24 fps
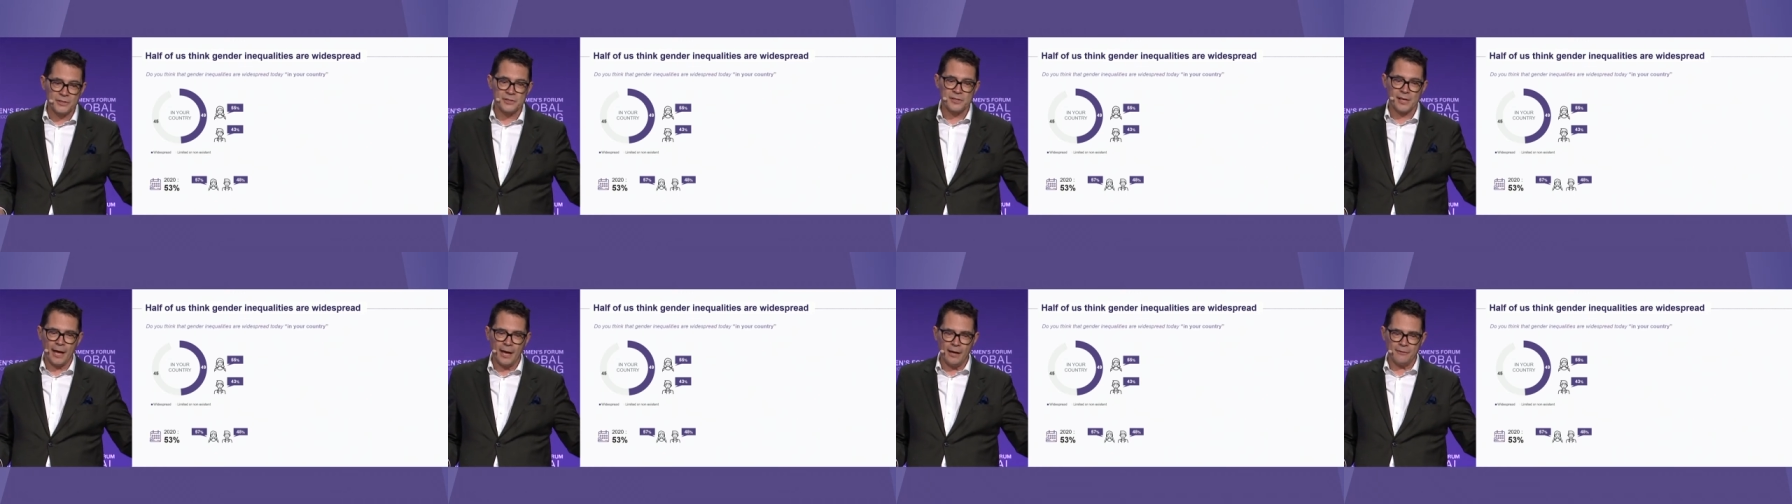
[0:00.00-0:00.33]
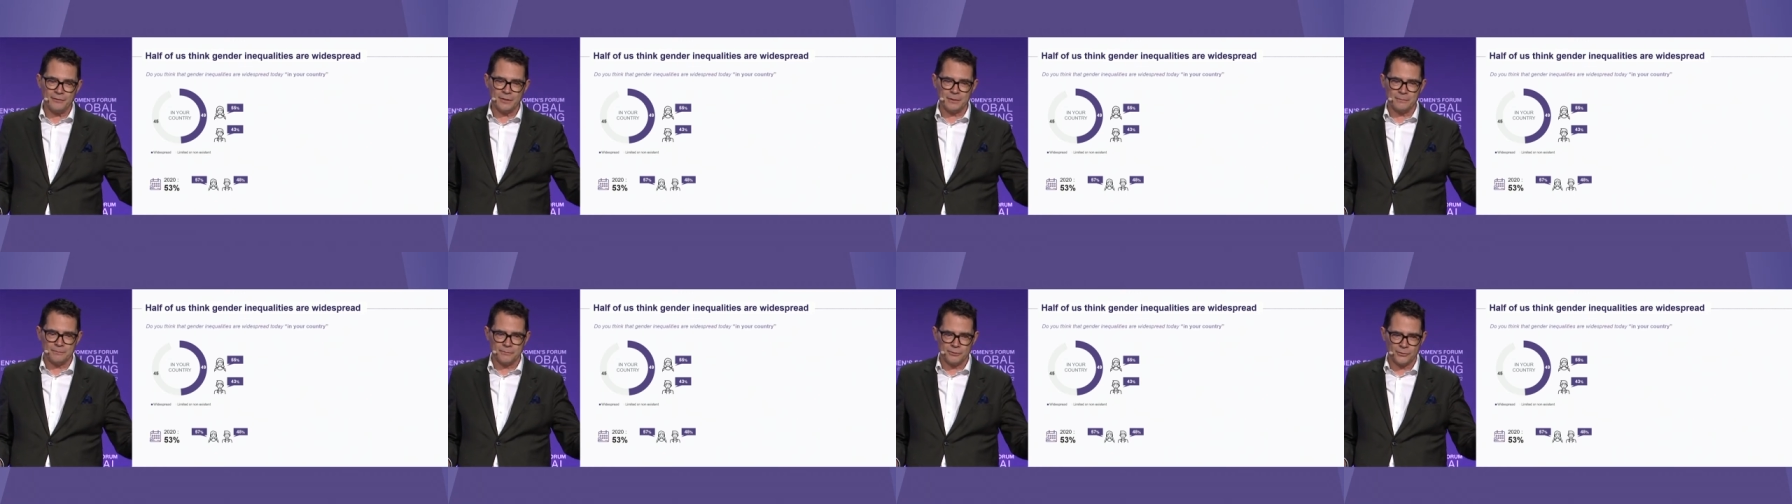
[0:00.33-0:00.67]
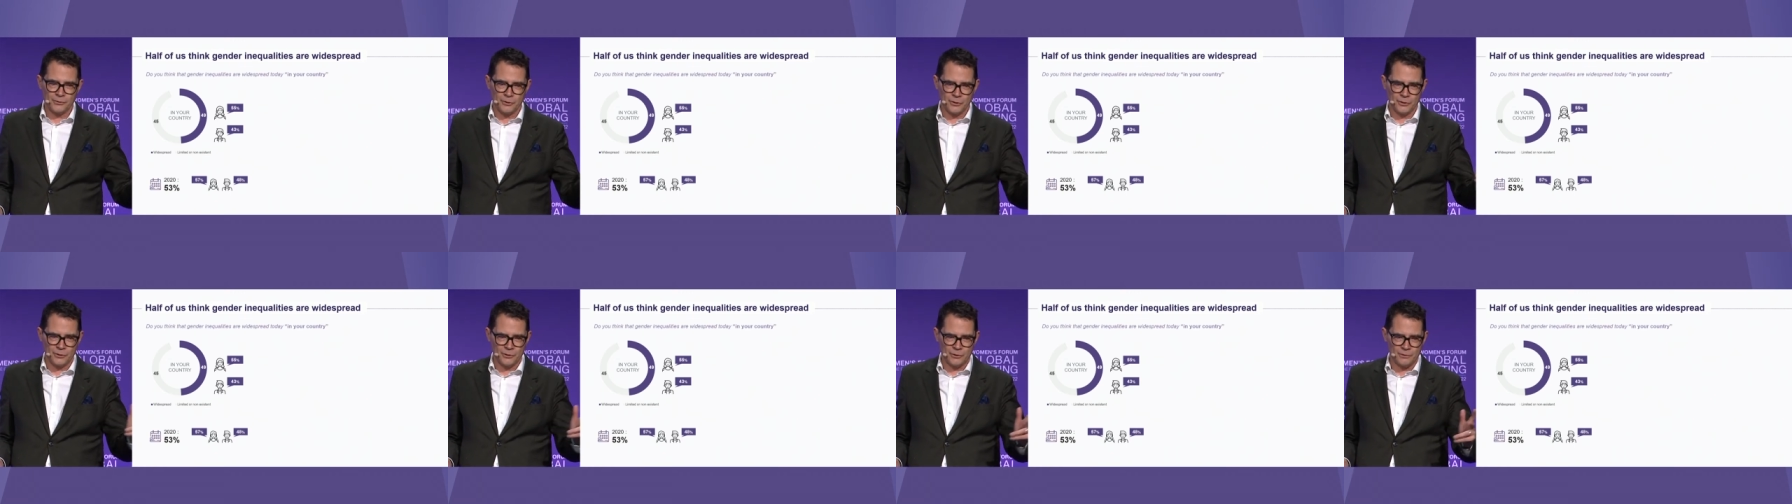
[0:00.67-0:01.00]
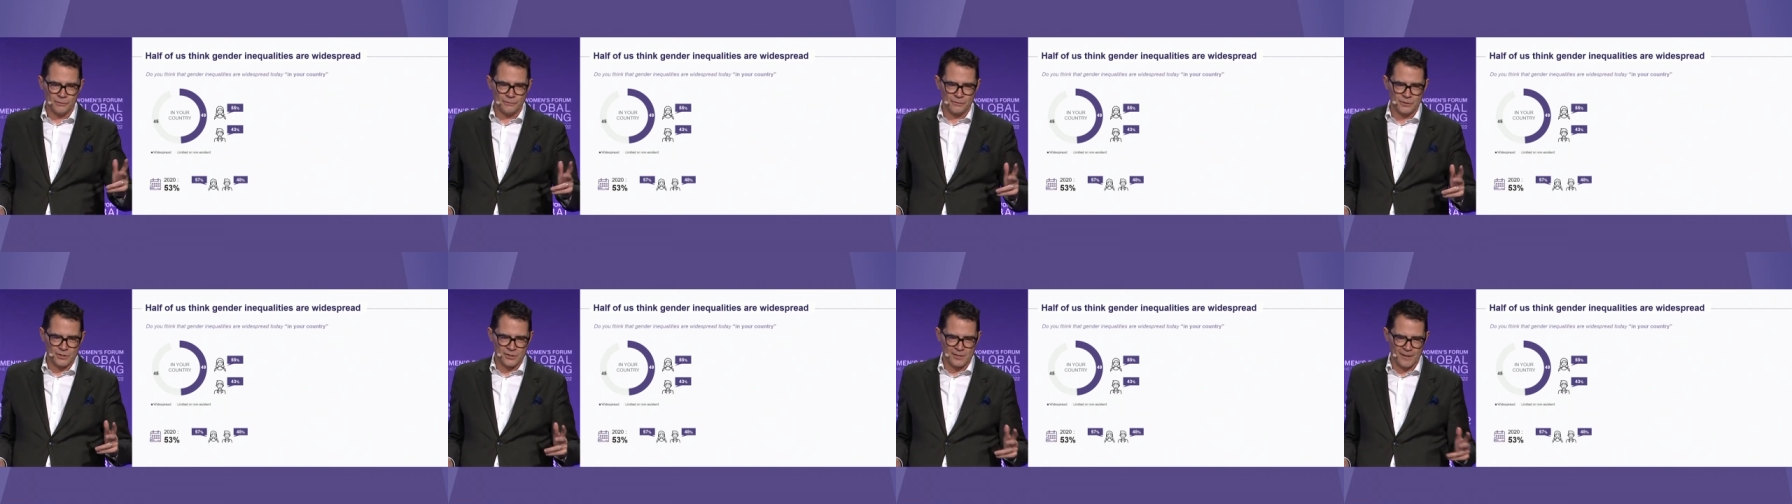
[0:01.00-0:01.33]
have
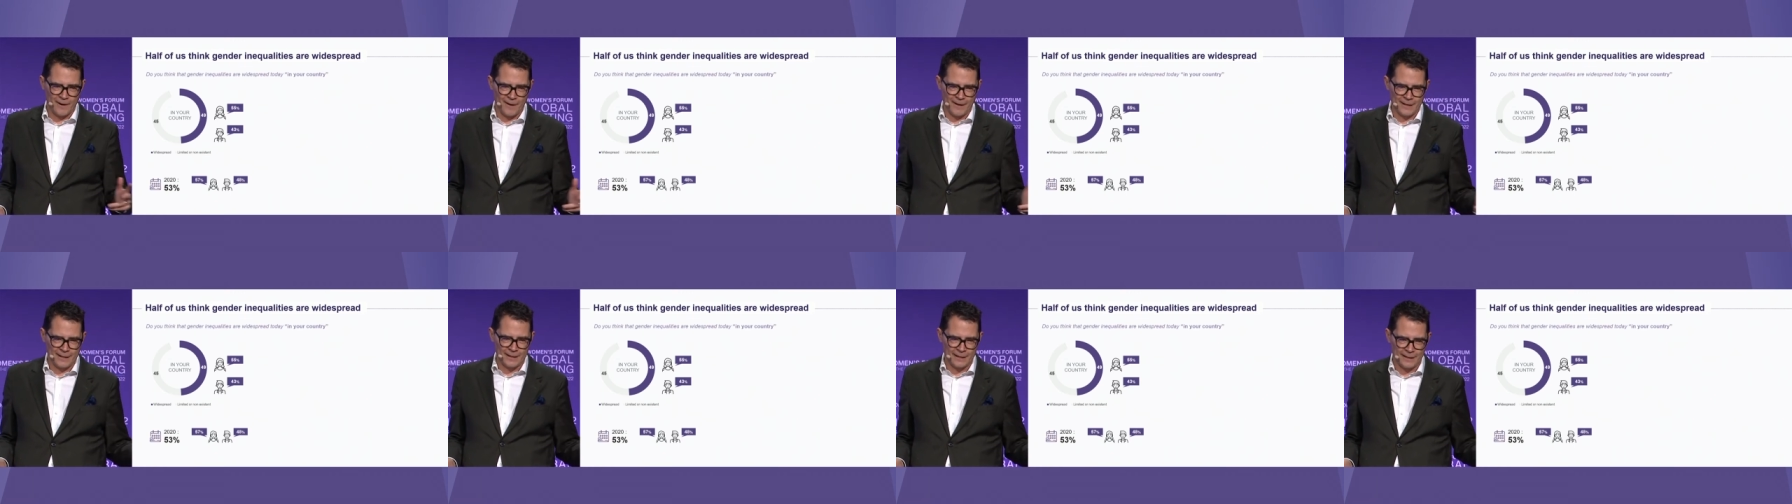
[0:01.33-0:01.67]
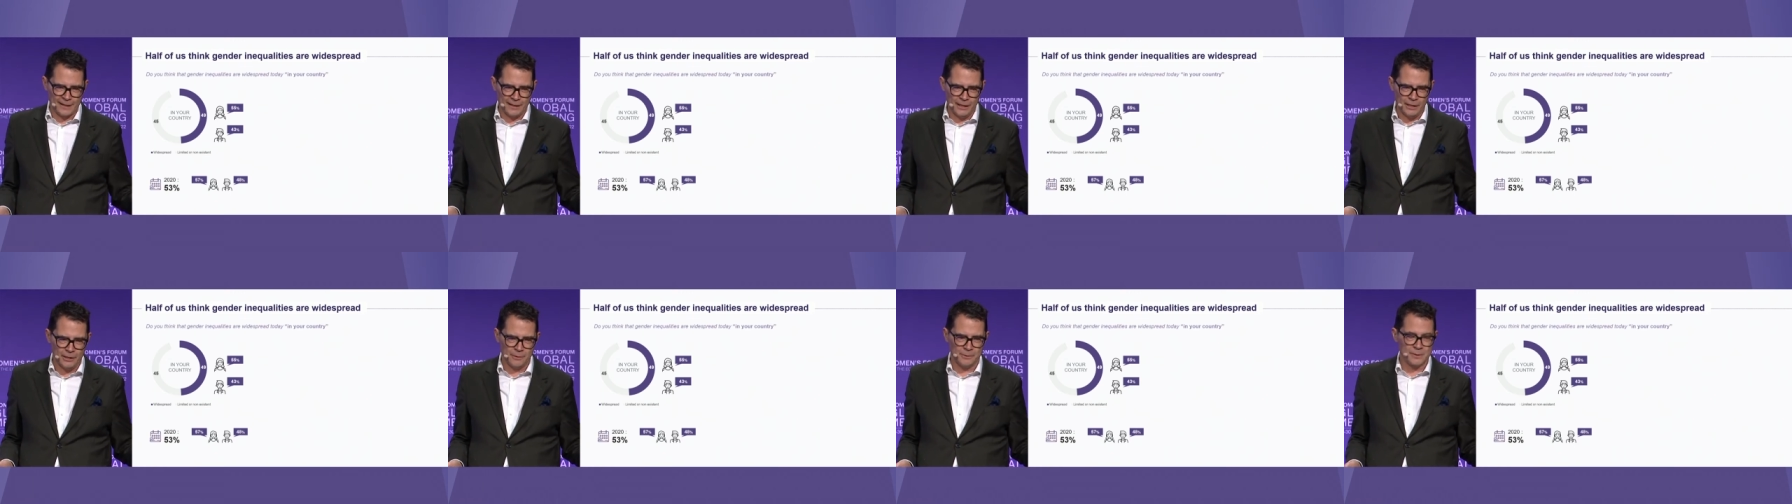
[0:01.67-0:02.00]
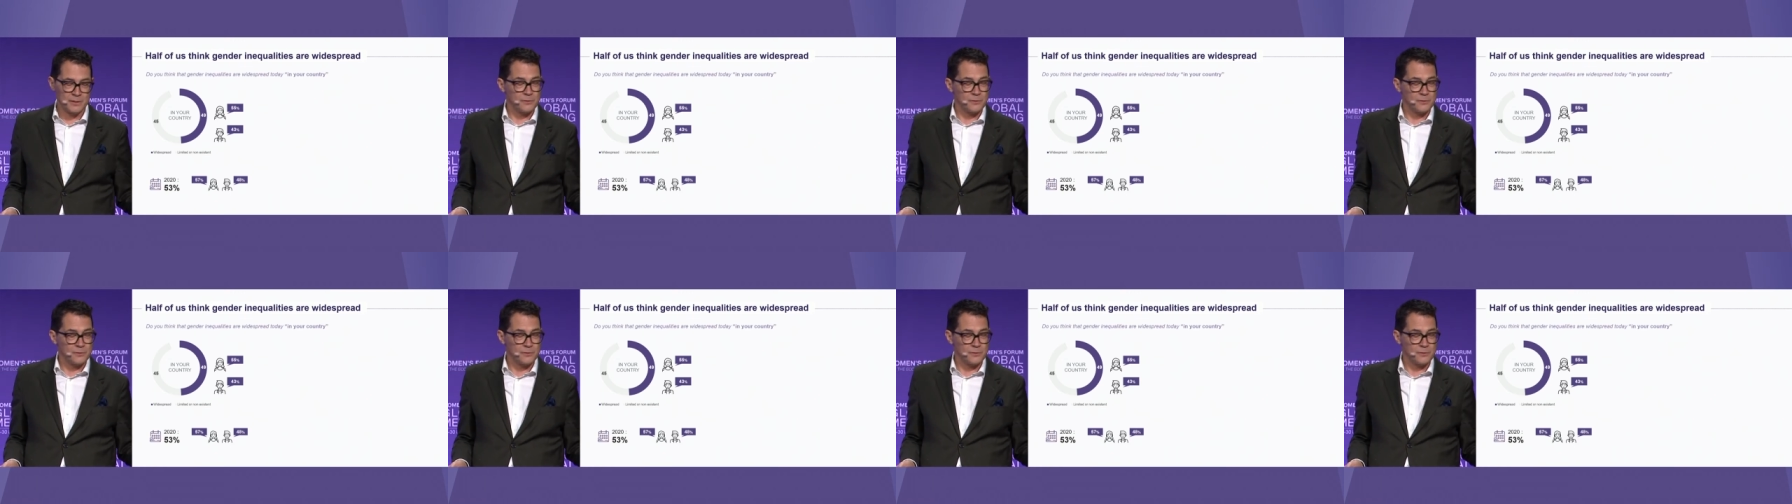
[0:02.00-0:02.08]
improved slightly. It was